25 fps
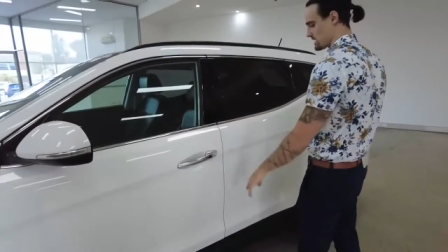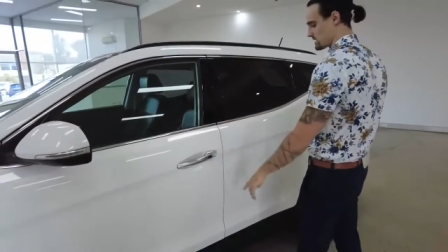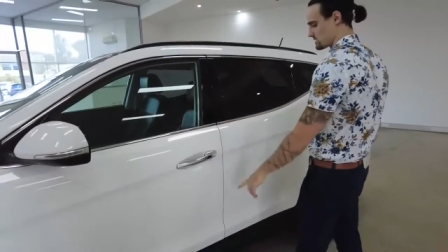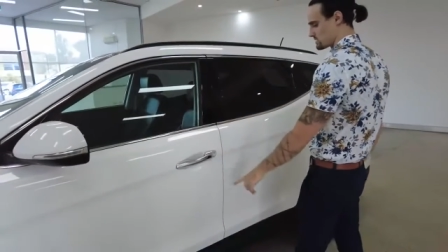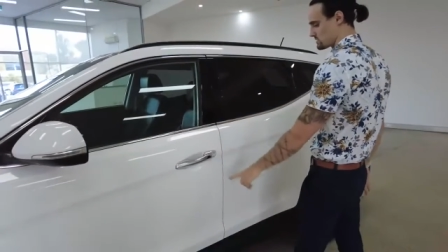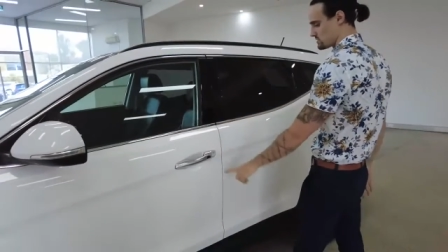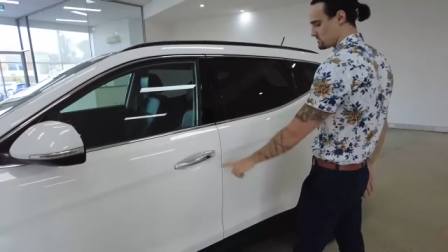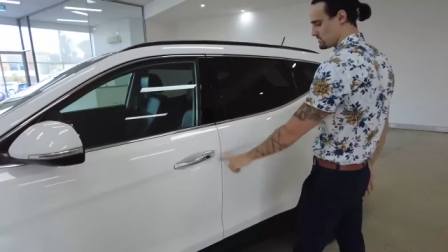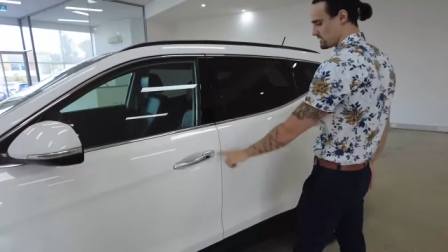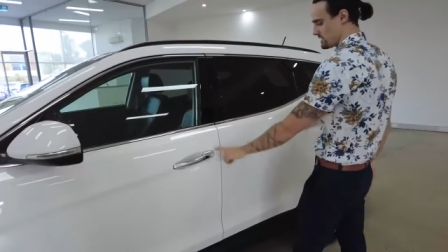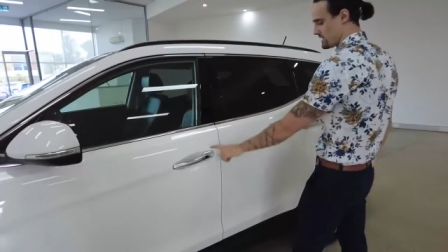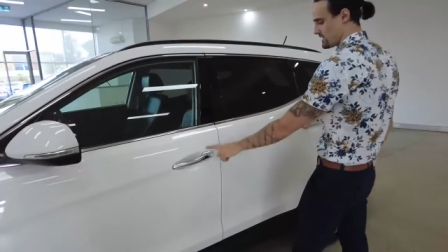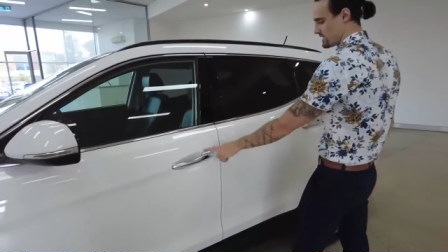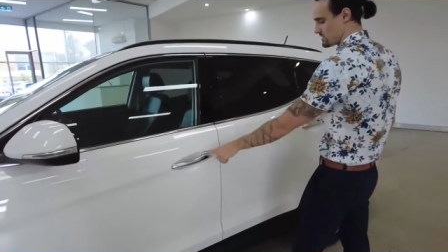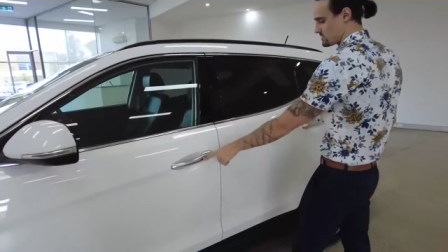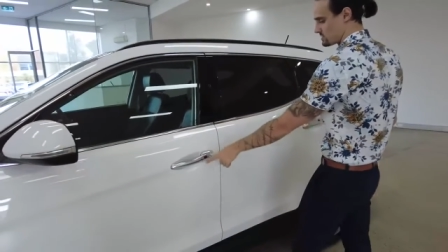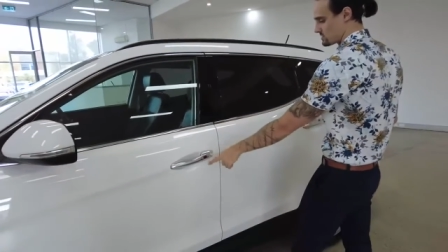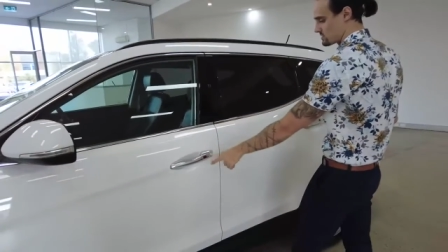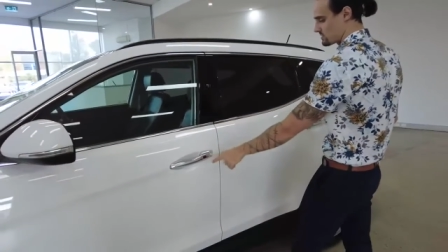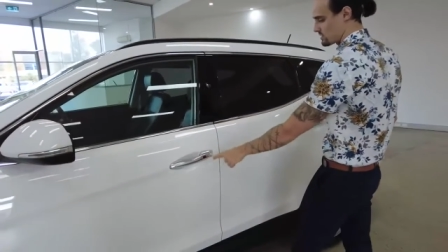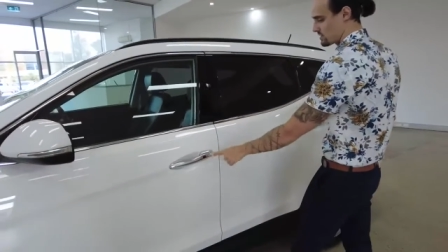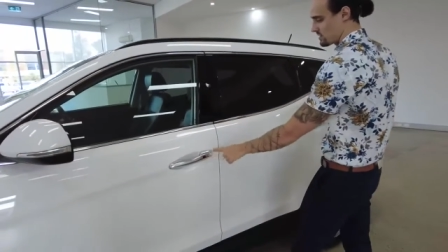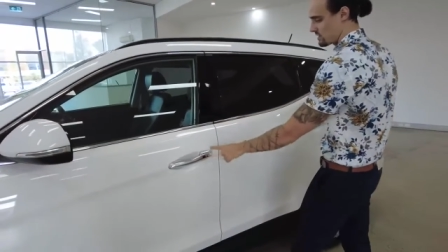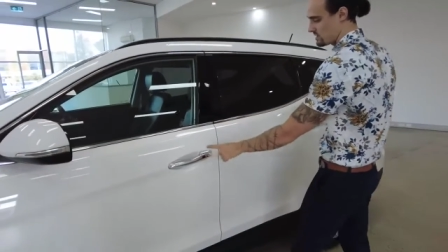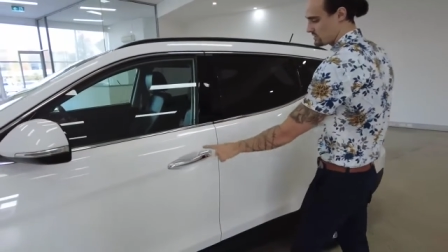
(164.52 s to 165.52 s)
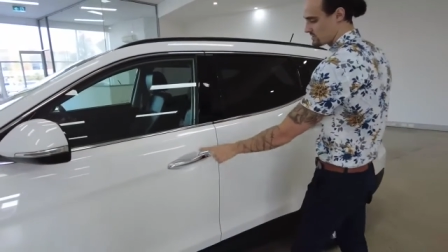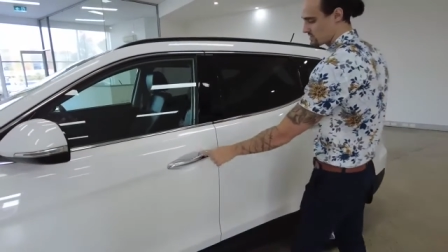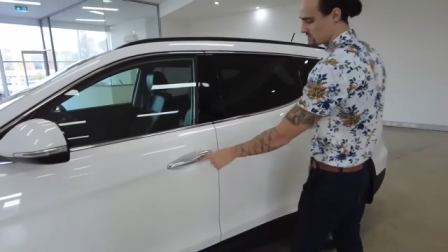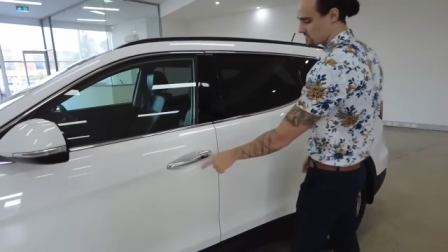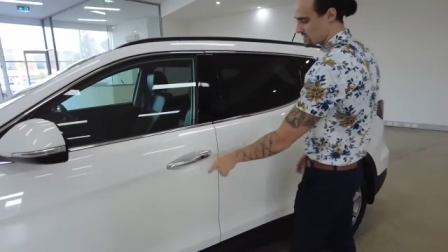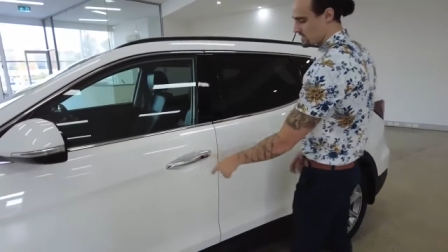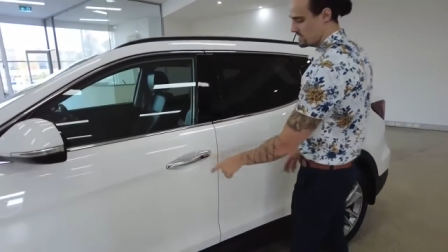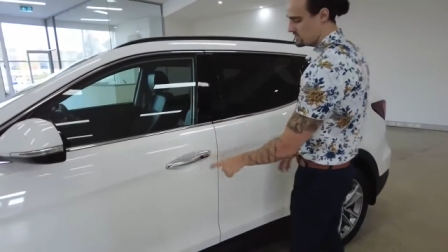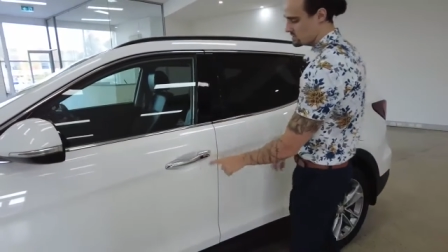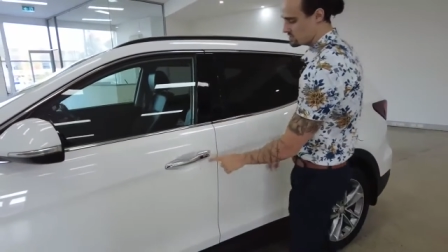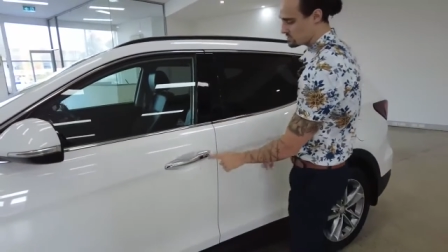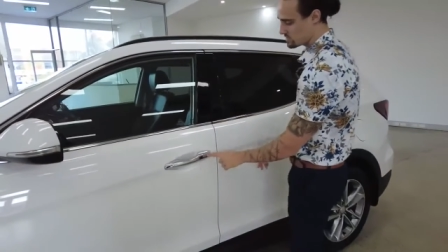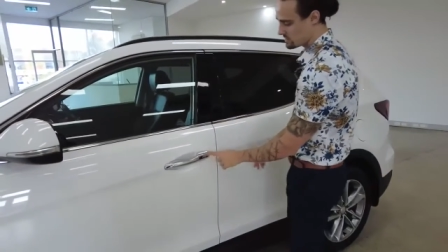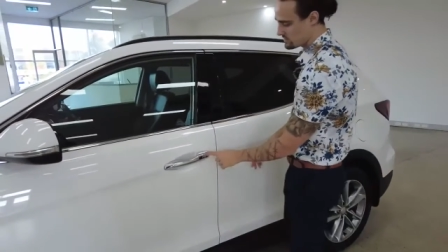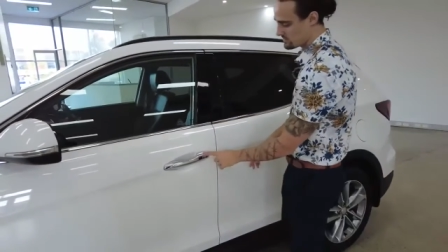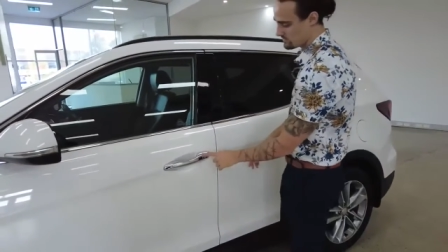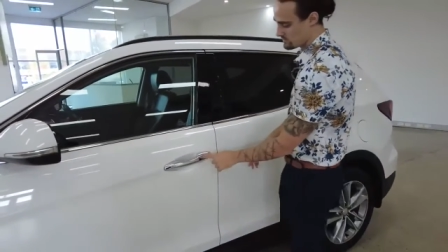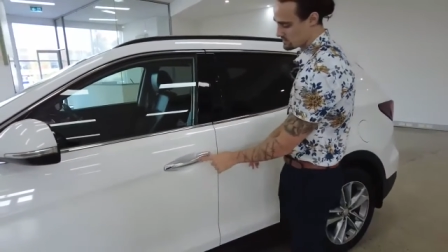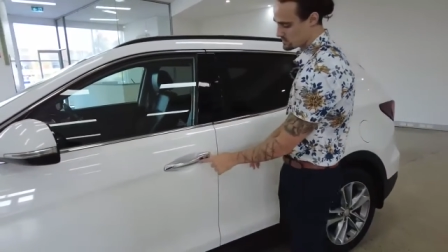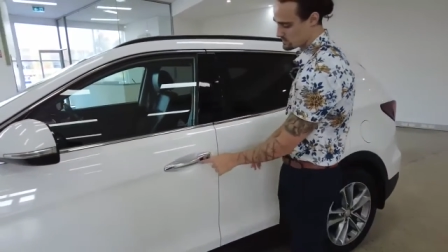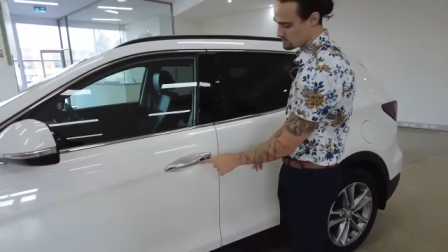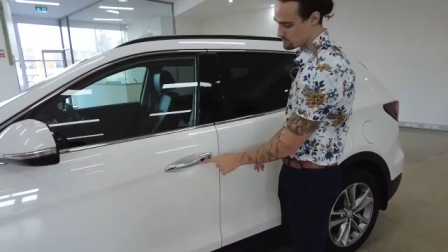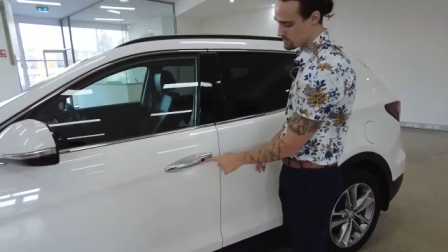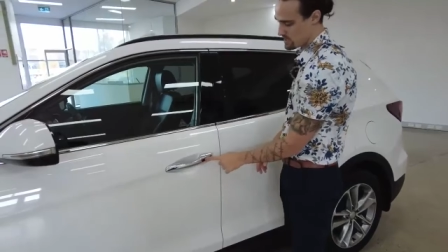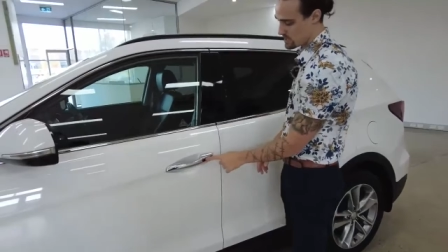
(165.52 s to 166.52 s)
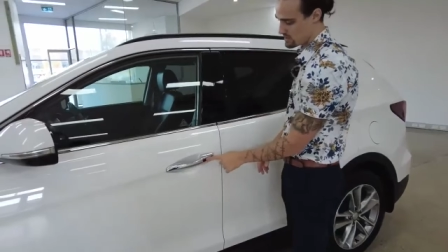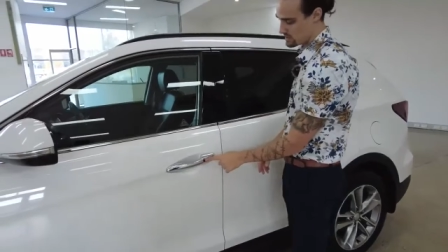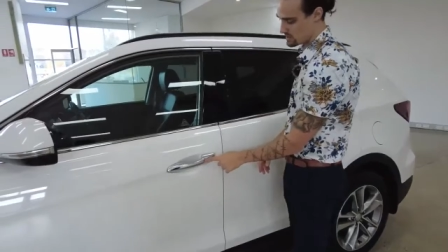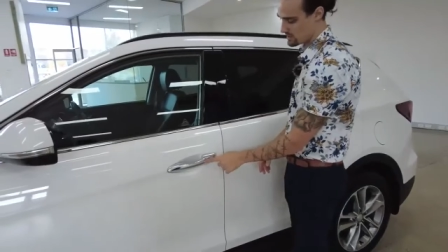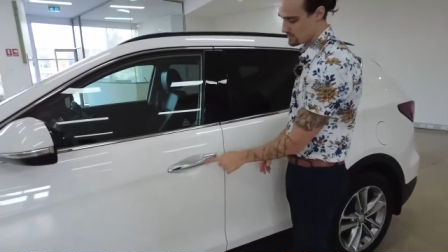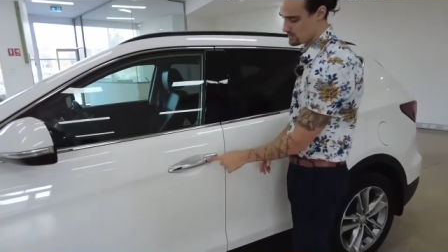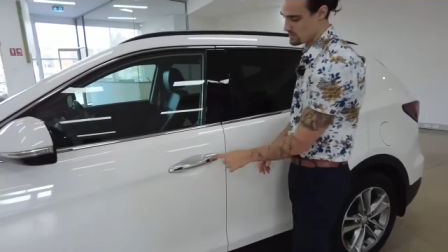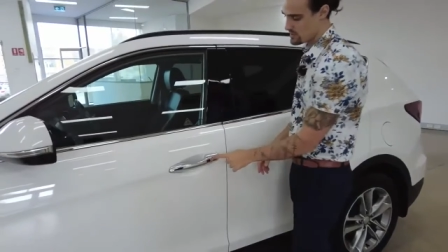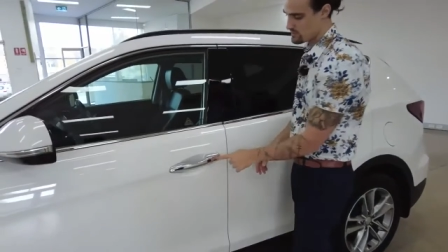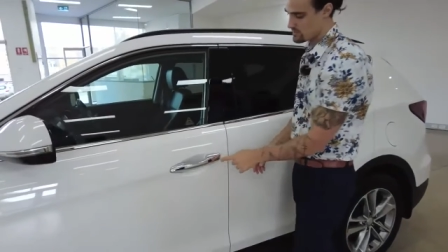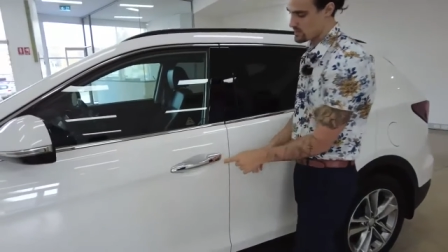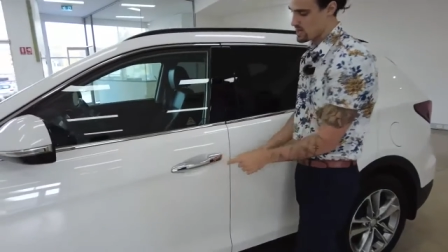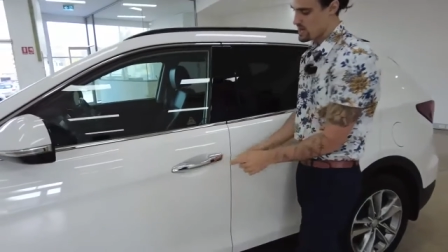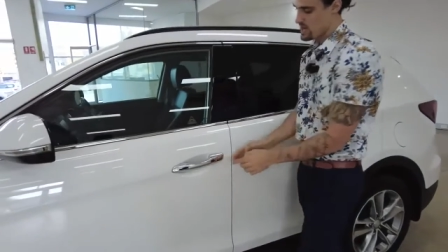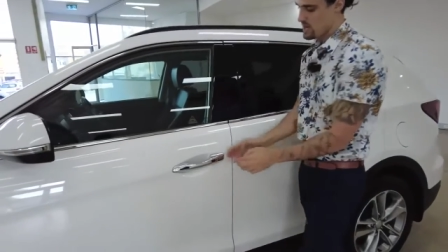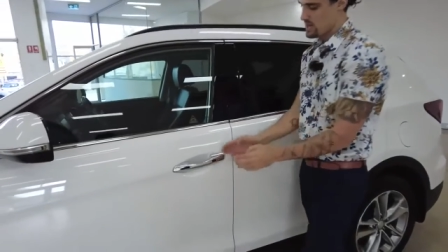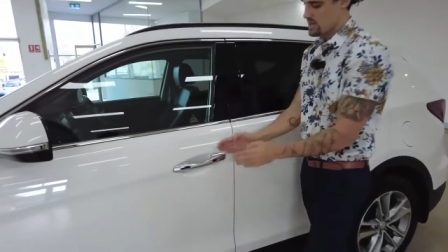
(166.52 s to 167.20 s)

on our door handles, keyless entry, this button here.